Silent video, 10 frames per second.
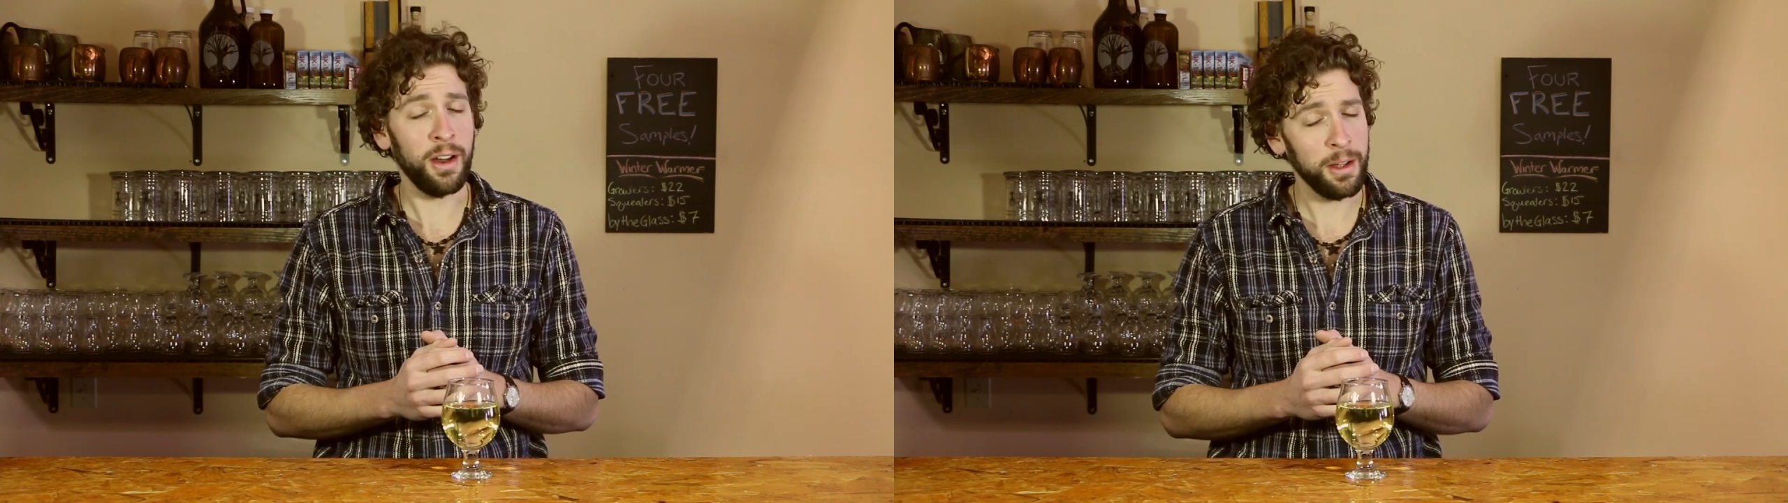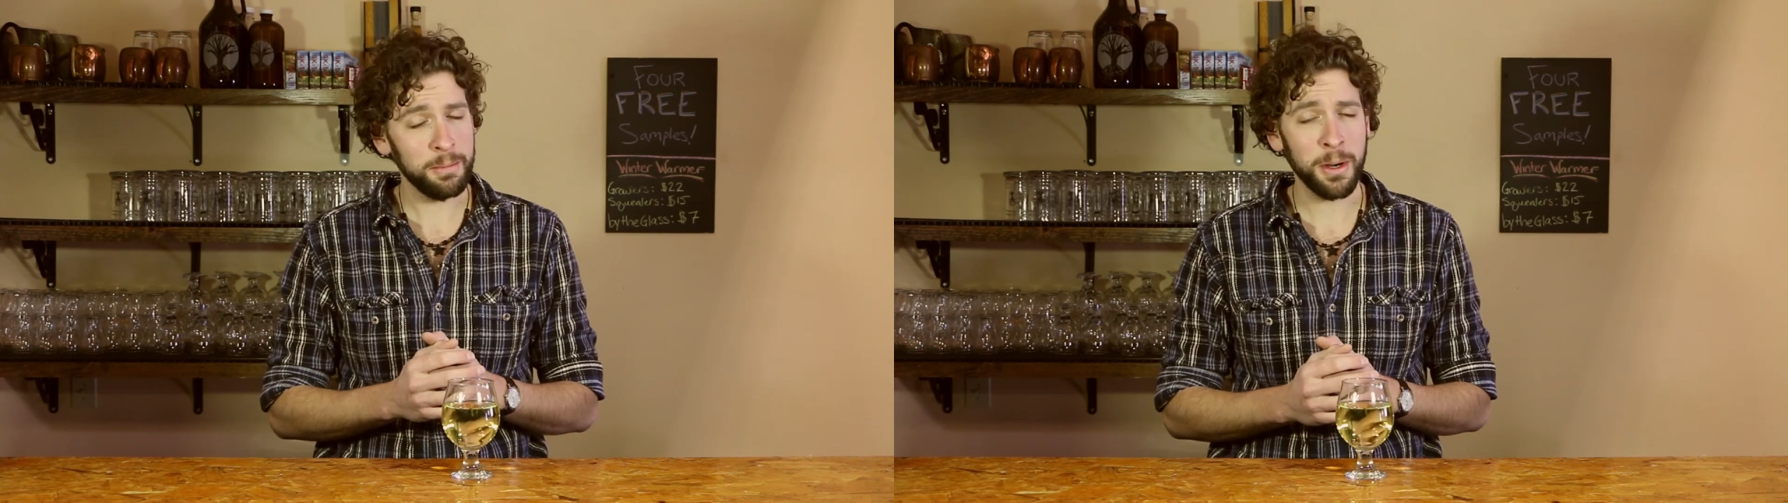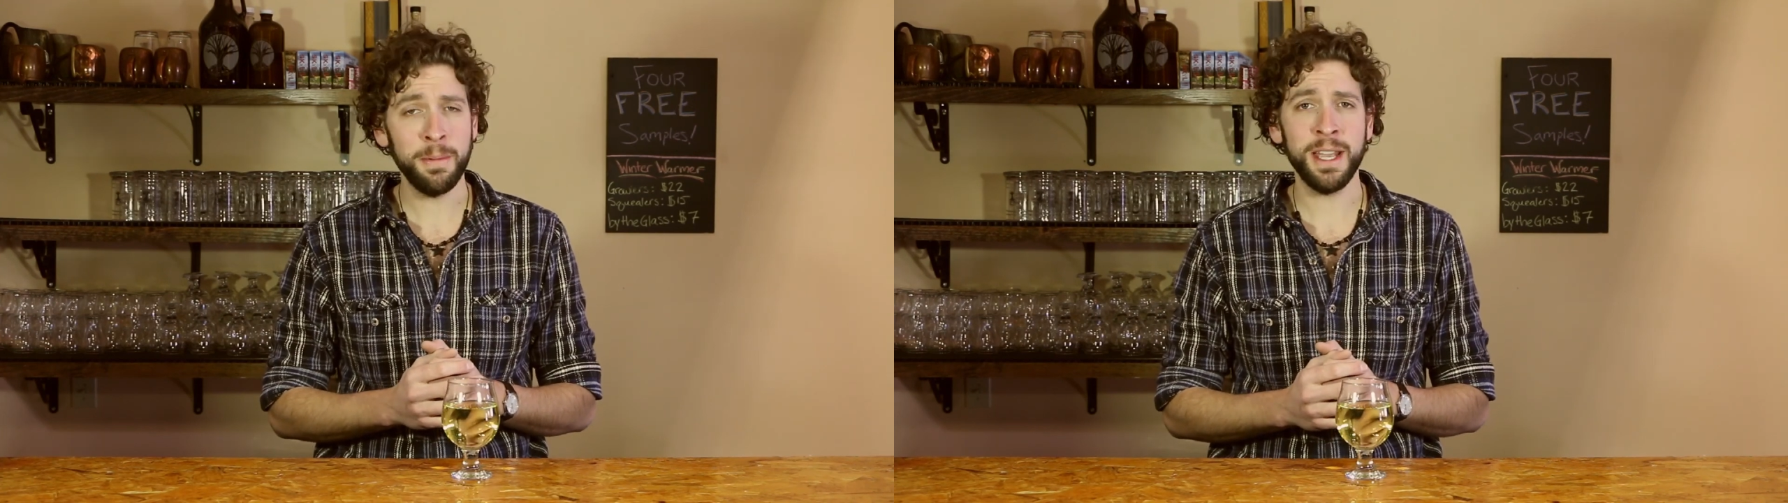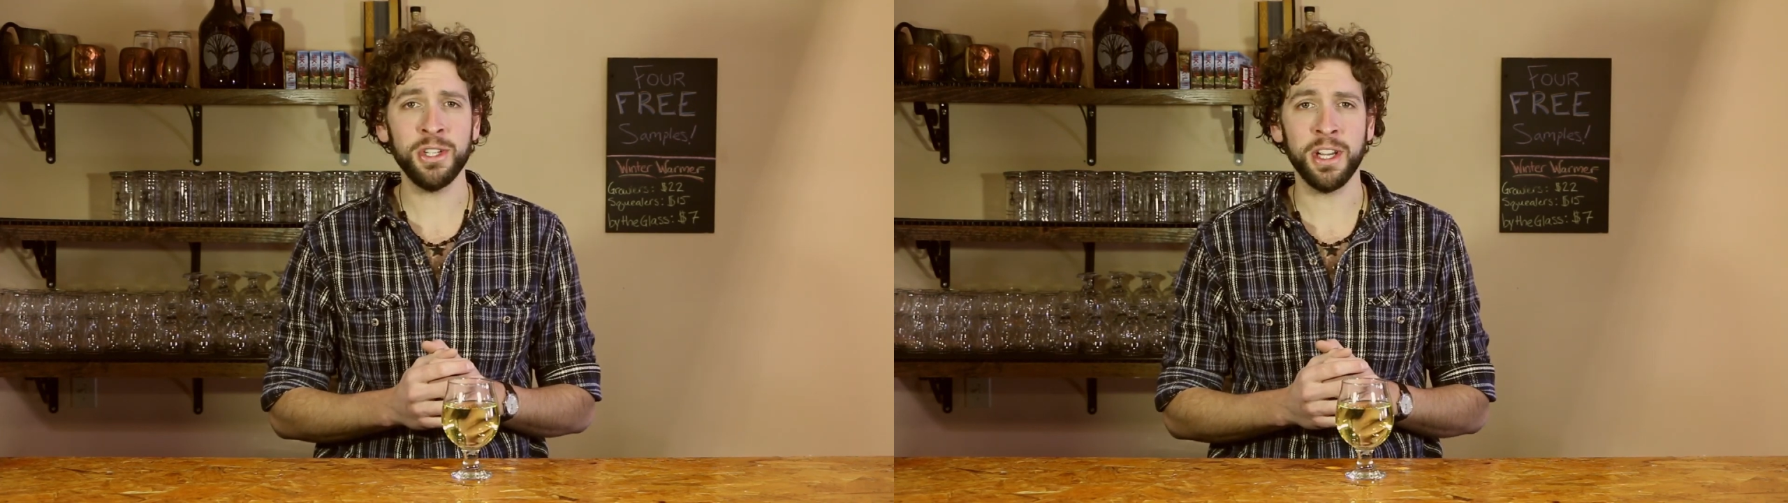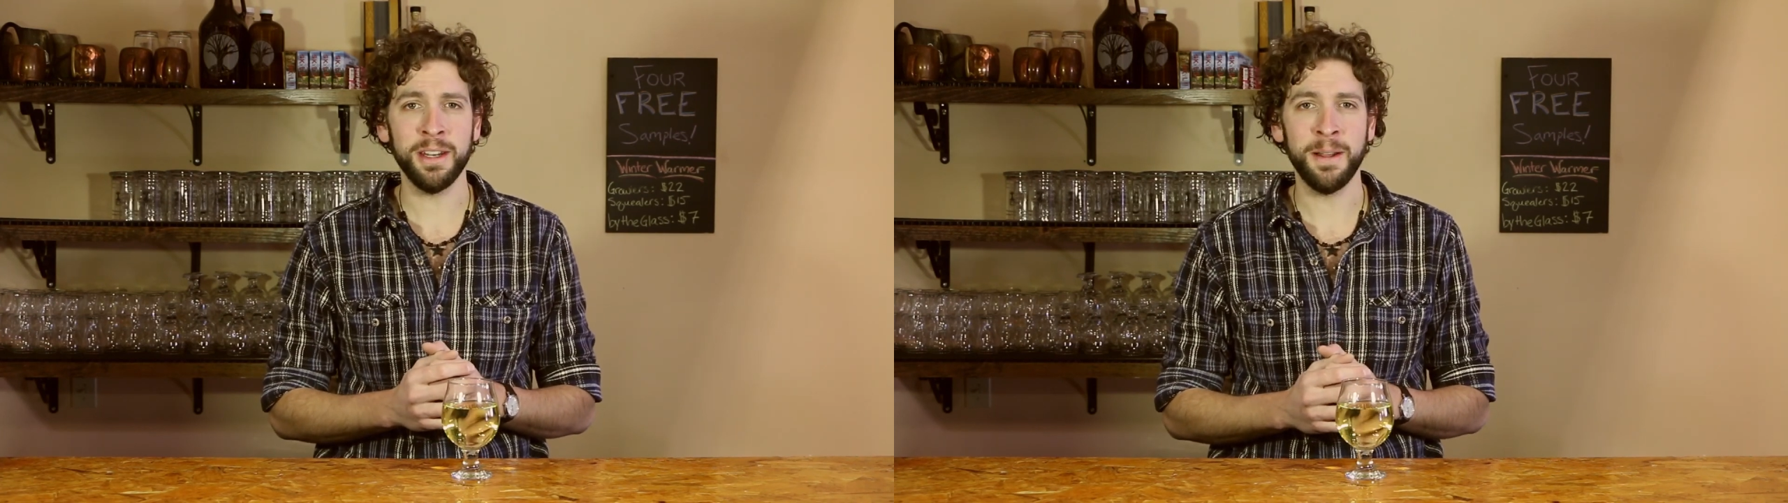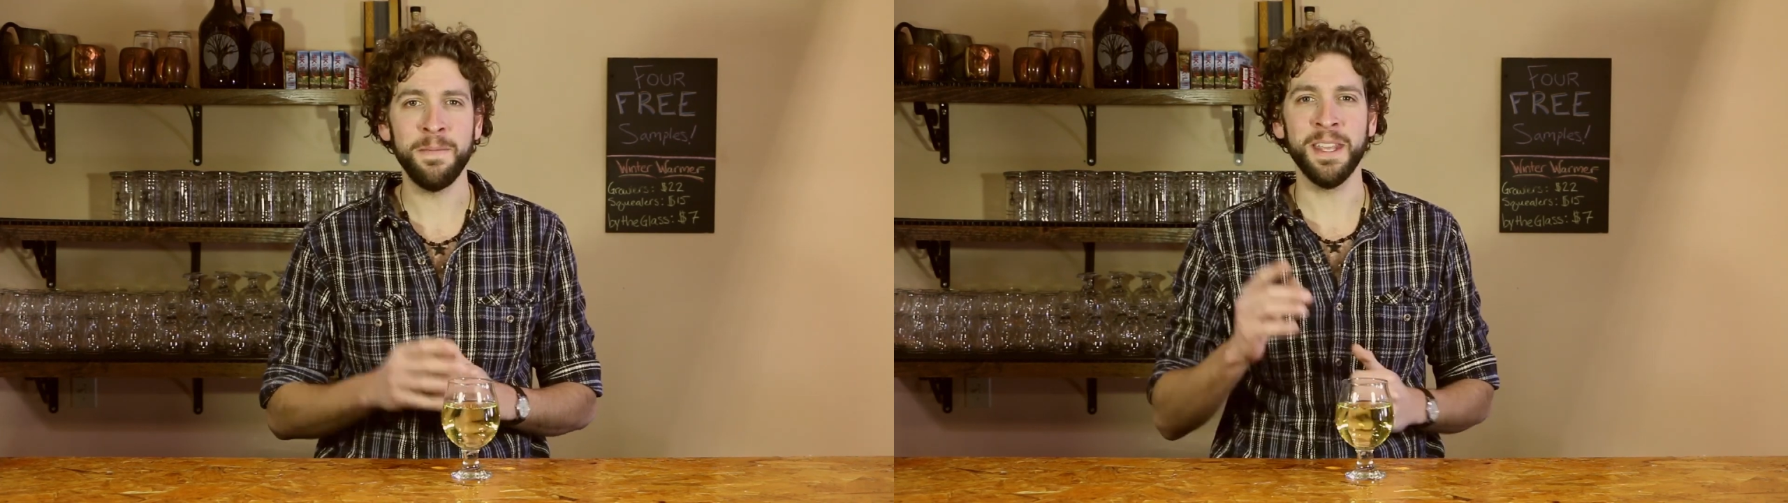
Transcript: on probation.